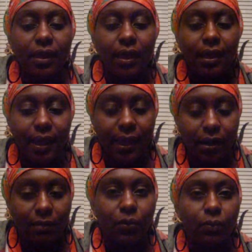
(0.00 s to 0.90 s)
an
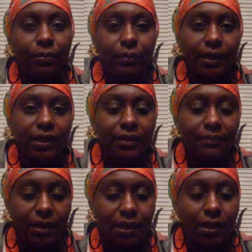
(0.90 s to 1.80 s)
animal bringing
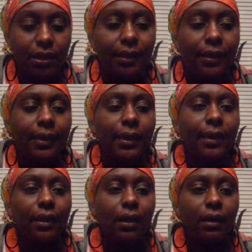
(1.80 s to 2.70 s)
me
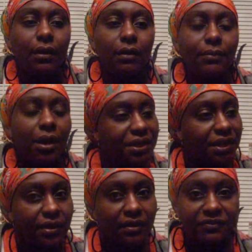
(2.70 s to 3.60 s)
a
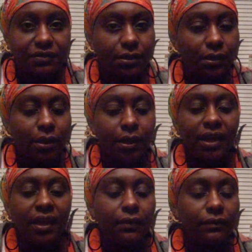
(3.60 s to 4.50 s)
gift,
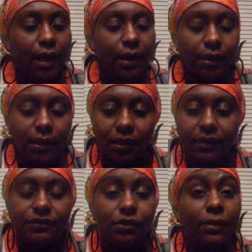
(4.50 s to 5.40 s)
if not a
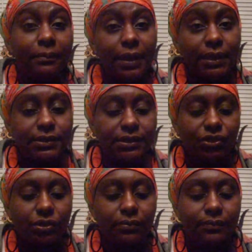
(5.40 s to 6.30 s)
gift, or
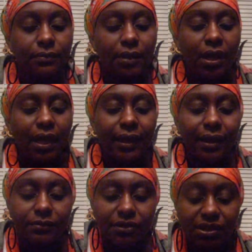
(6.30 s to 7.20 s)
message. And
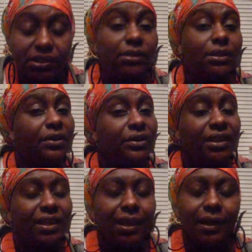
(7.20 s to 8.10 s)
I'm still
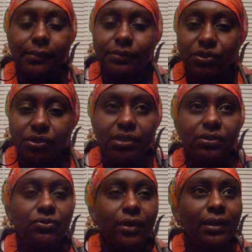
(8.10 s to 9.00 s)
learning, and I'm still
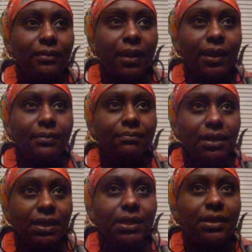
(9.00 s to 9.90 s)
trying to make
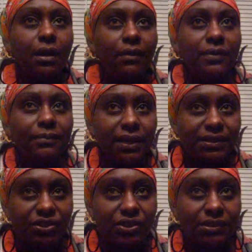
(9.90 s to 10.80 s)
meaning of the
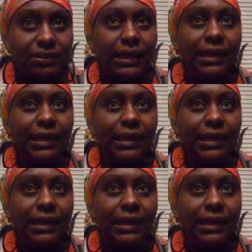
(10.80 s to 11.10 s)
messages.